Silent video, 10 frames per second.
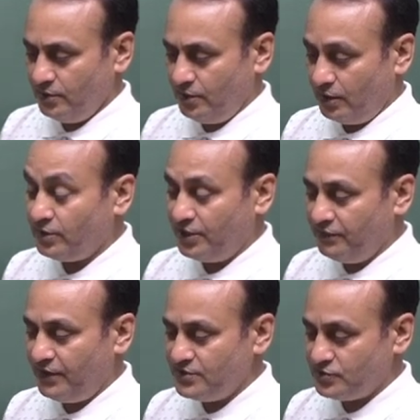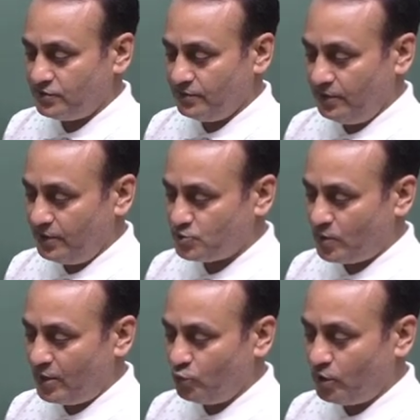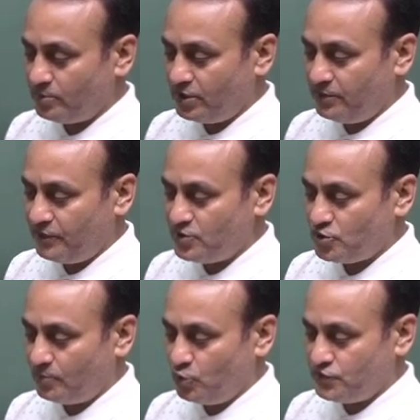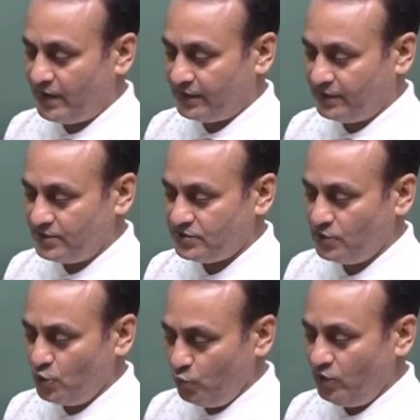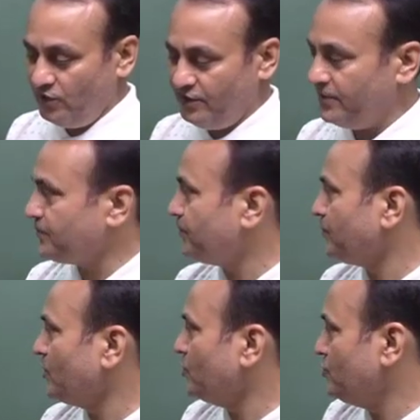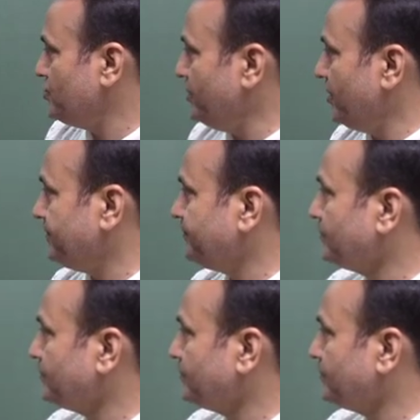the difference, square root of the difference of those factors will be, see here,